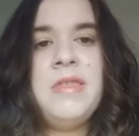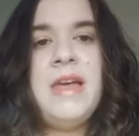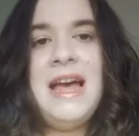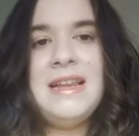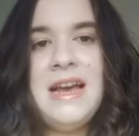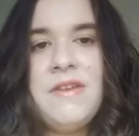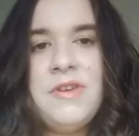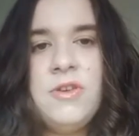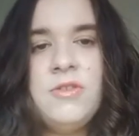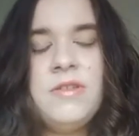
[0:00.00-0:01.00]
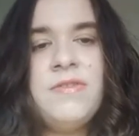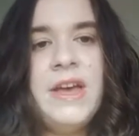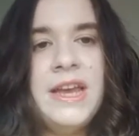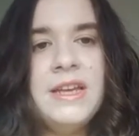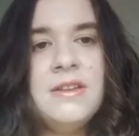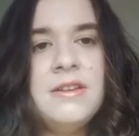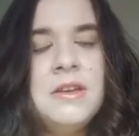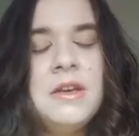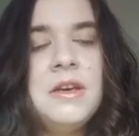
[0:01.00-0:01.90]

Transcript: sat nav out to find